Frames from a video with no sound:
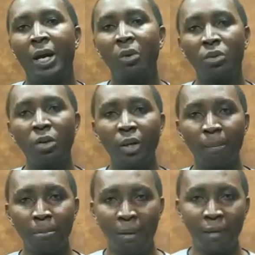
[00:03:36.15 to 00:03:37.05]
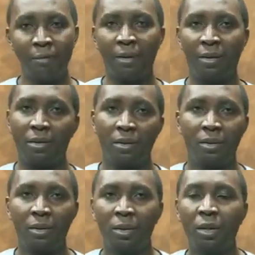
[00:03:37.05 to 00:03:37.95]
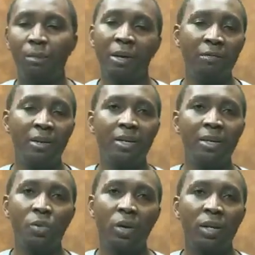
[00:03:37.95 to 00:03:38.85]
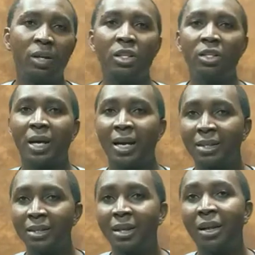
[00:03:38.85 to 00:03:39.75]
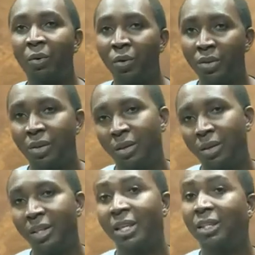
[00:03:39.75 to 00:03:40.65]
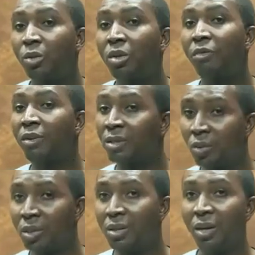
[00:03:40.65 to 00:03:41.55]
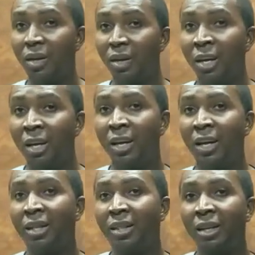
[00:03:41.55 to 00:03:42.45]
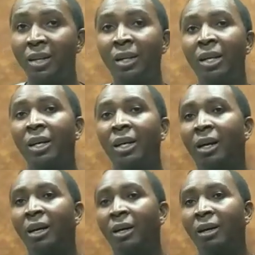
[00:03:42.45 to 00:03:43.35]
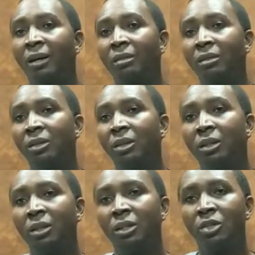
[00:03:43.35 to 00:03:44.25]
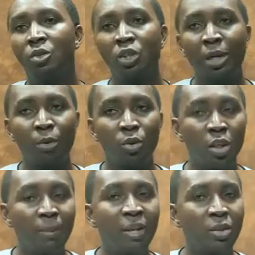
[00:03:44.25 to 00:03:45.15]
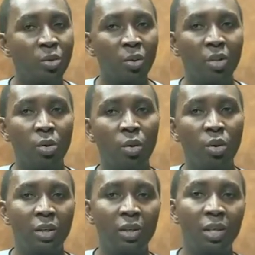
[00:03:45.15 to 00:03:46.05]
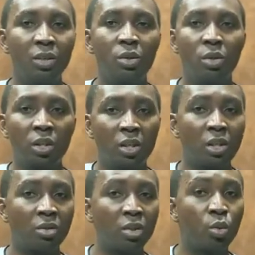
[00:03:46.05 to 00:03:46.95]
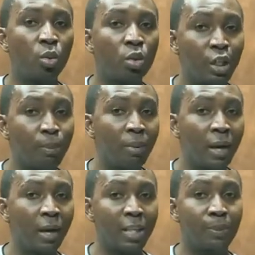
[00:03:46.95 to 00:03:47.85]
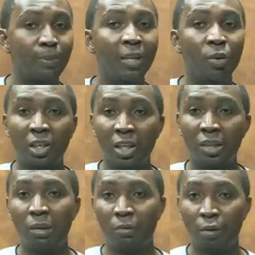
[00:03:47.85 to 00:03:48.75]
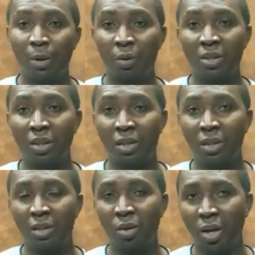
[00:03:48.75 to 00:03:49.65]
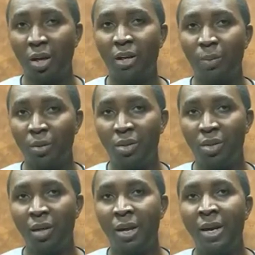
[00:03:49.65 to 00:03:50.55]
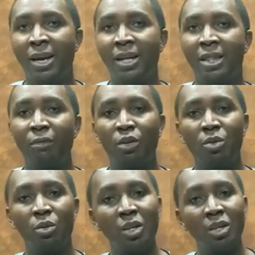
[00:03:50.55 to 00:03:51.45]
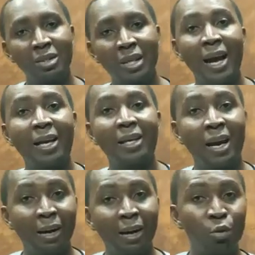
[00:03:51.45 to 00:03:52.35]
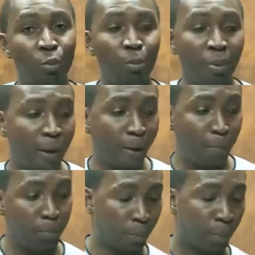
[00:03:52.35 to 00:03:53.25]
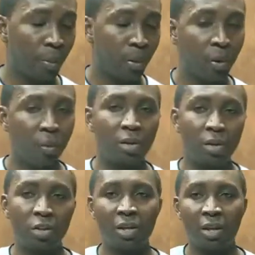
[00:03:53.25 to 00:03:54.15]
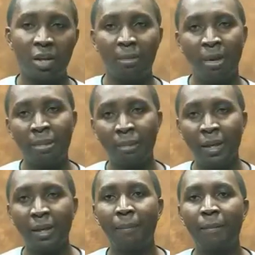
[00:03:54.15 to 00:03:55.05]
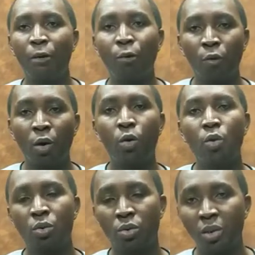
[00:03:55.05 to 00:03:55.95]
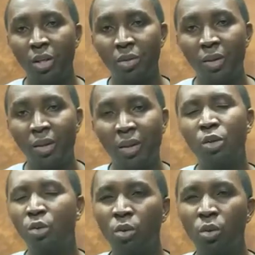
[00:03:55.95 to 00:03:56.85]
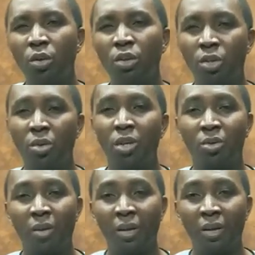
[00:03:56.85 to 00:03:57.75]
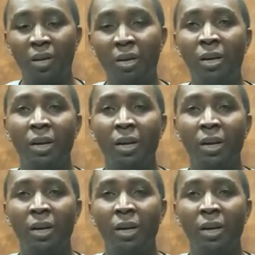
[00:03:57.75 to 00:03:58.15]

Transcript: Now, during pair phase is where the teacher asks another question related to the first question, and then it's suitable to deepen the student. So in that case, the teacher tries to go deeper, expanding on that former question that you had posed. And therefore, the students have to pair with each other, maybe making a pair of 1 or 2 students together, 2 or 3 students together.